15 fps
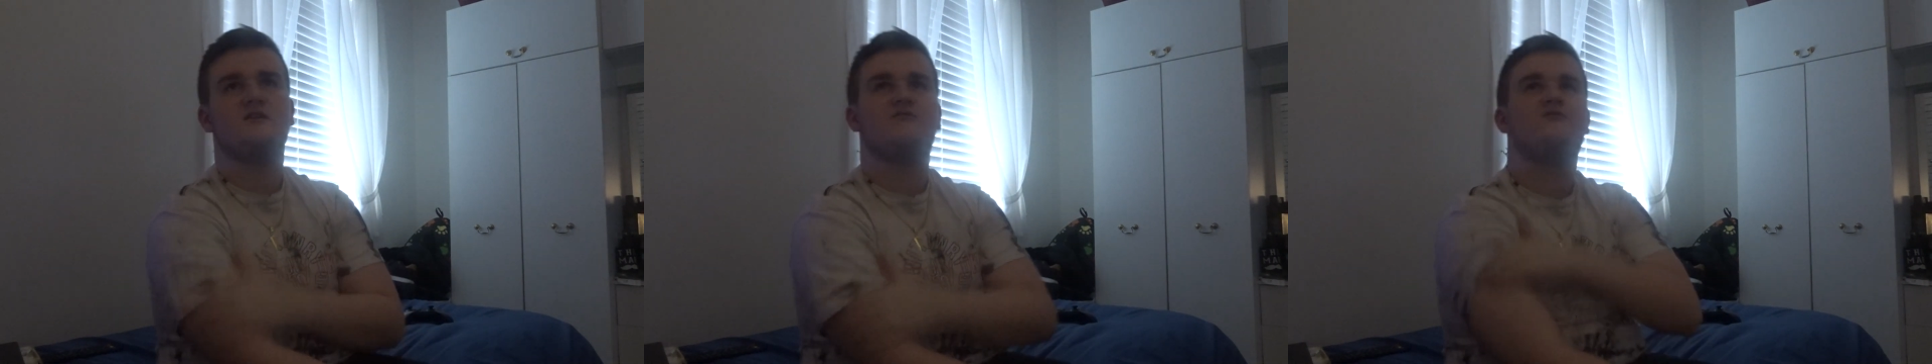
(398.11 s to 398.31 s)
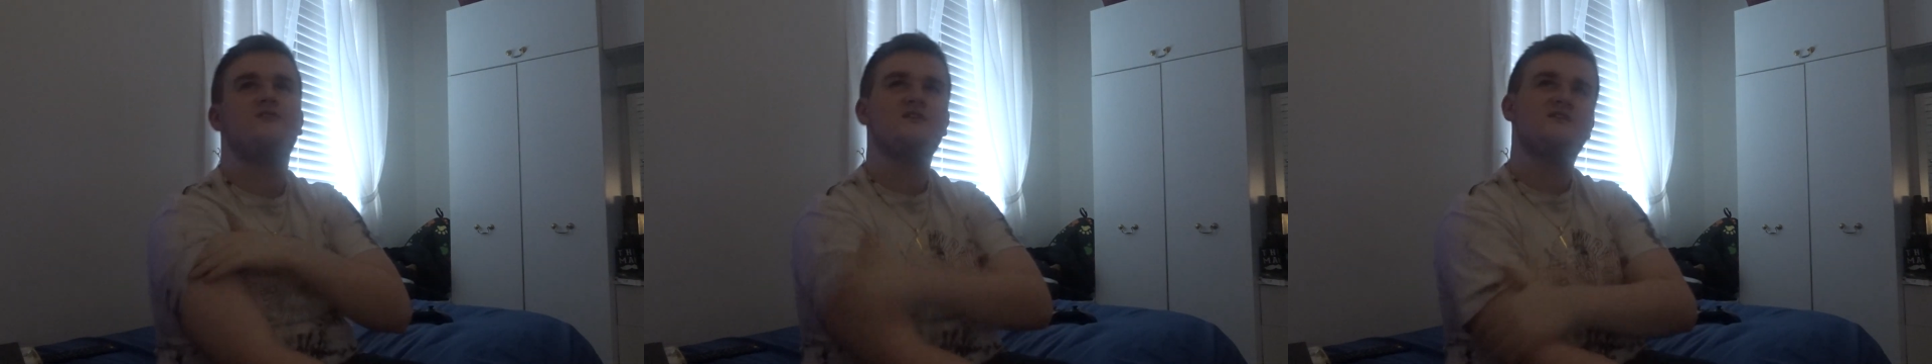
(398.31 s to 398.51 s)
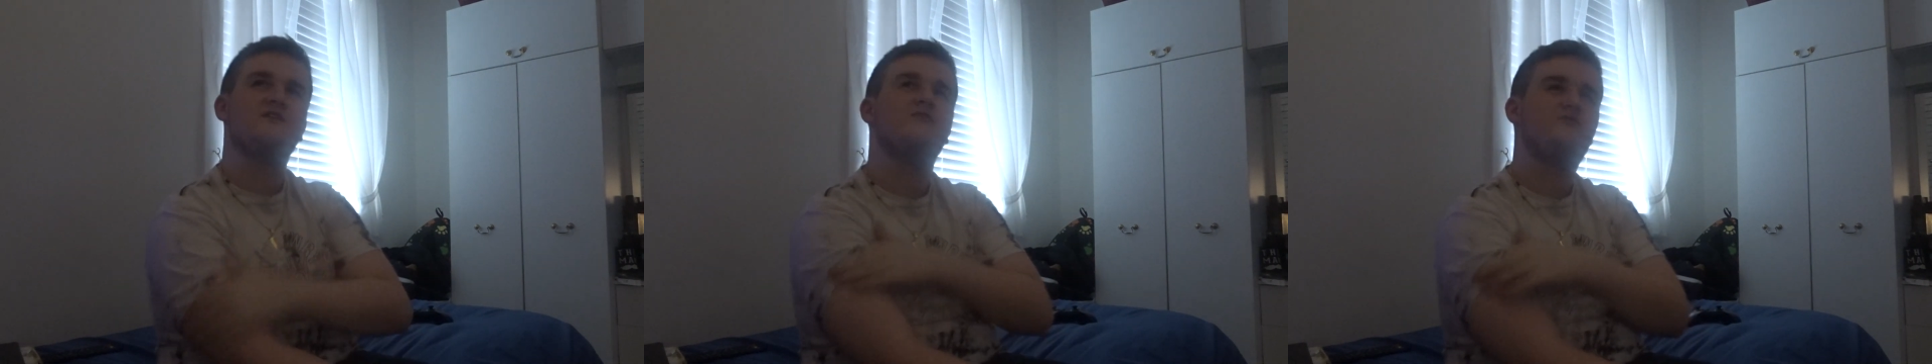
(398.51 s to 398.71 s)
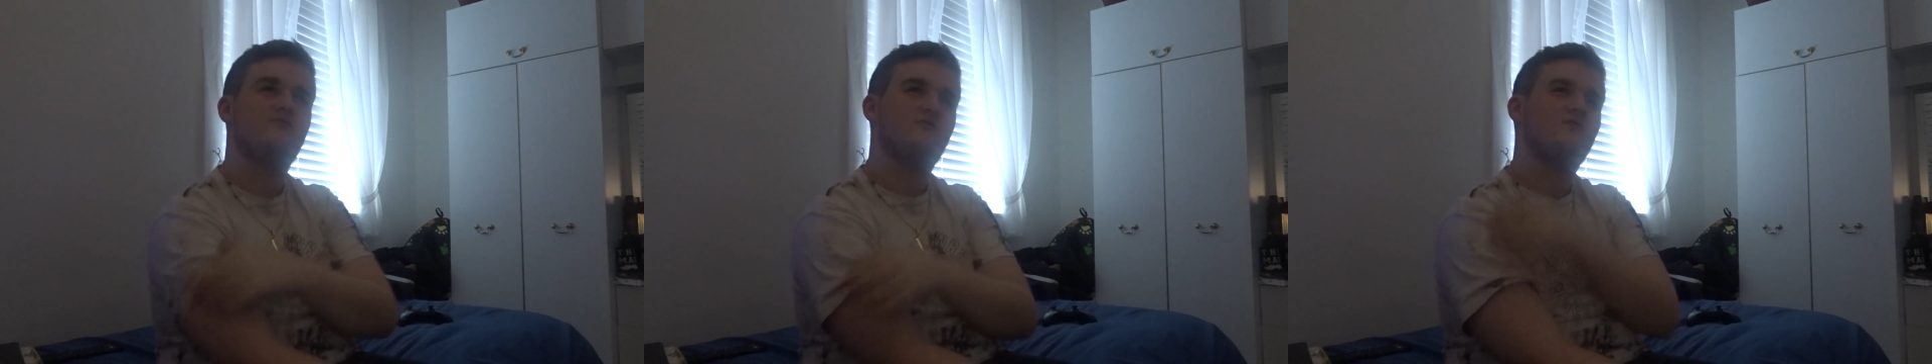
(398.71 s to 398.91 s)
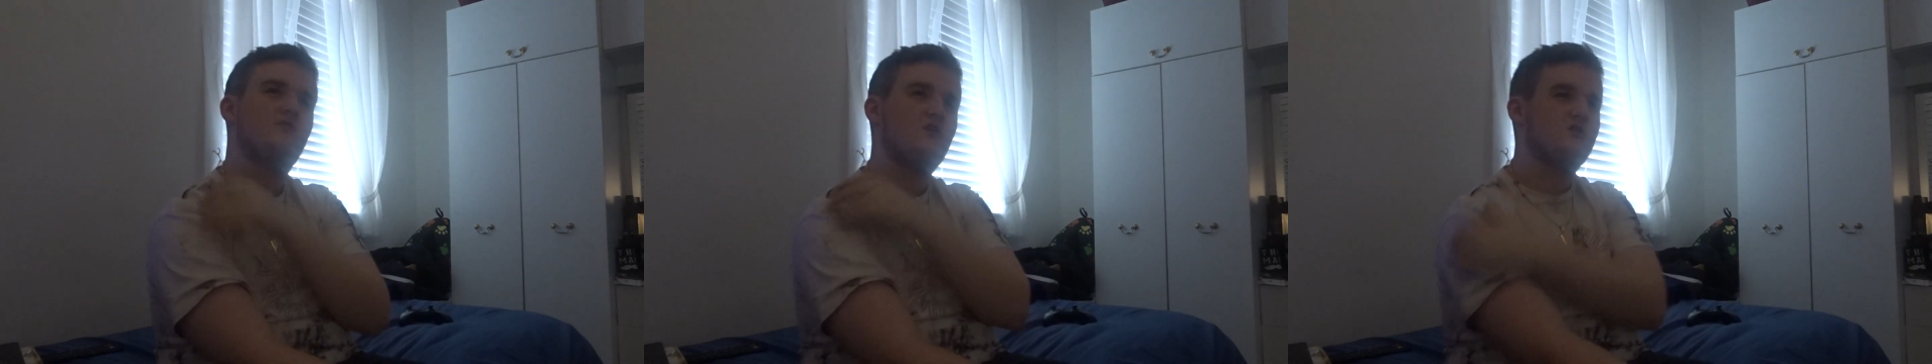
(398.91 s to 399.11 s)
Freestyle?
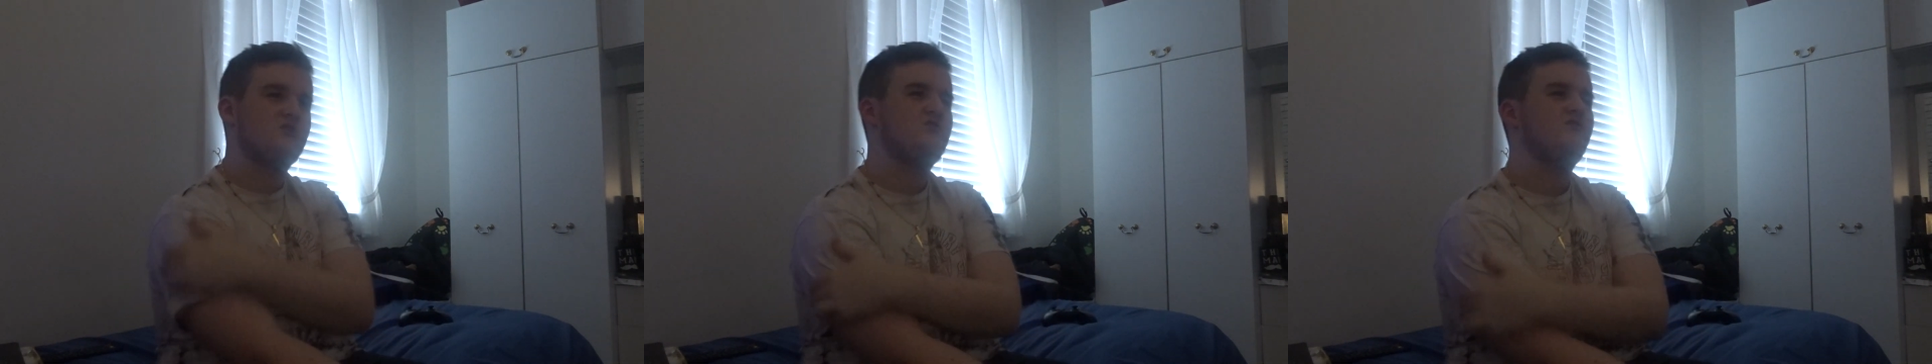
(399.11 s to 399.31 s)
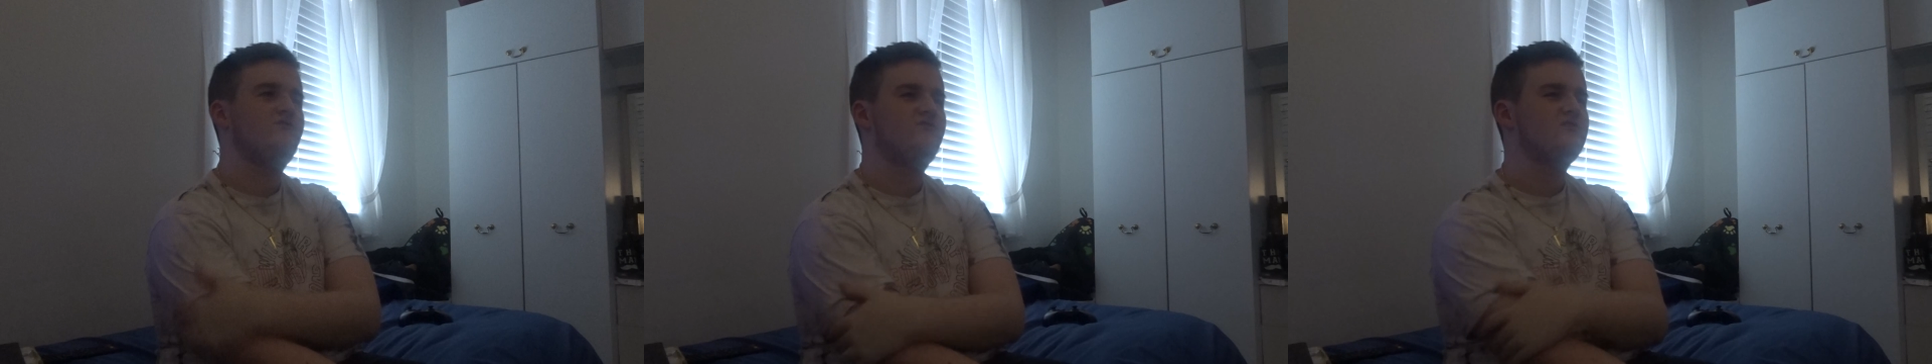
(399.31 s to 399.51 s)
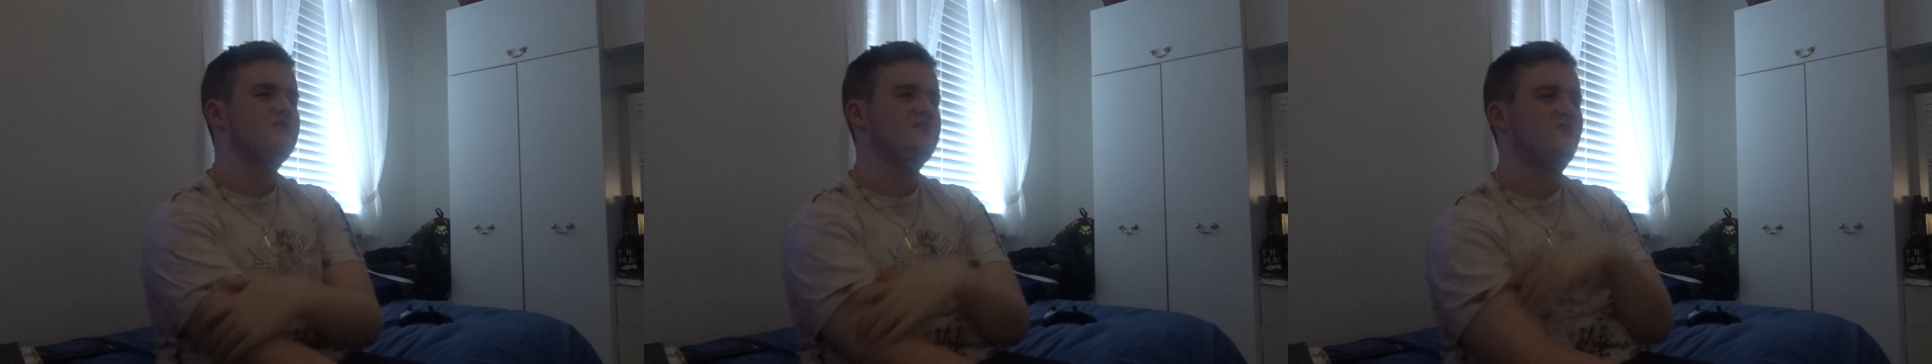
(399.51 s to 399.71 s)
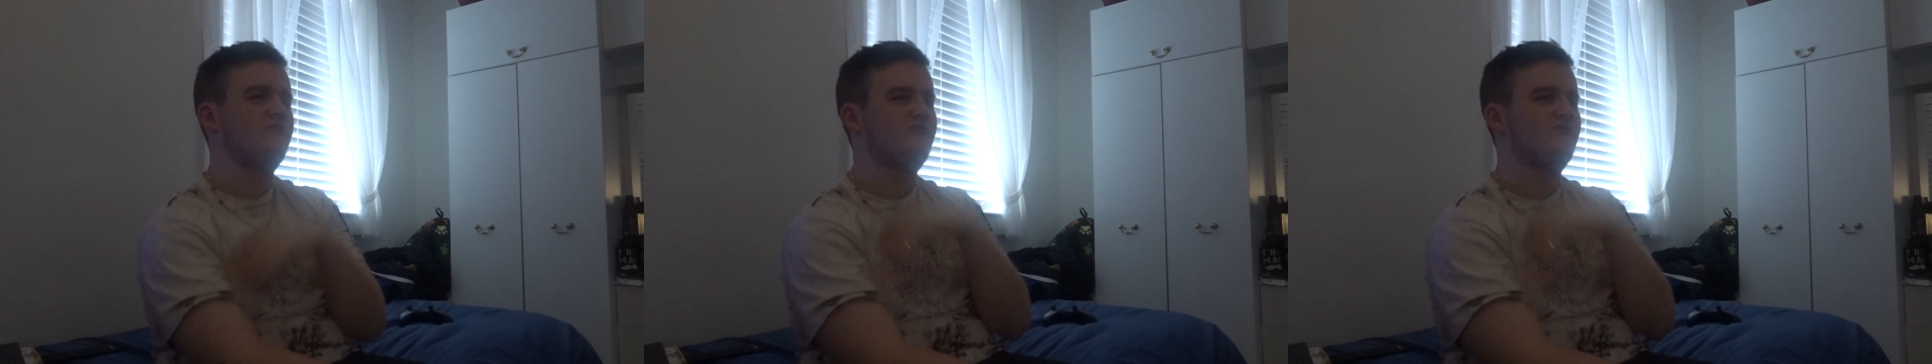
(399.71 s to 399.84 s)
No, it's not Freestyle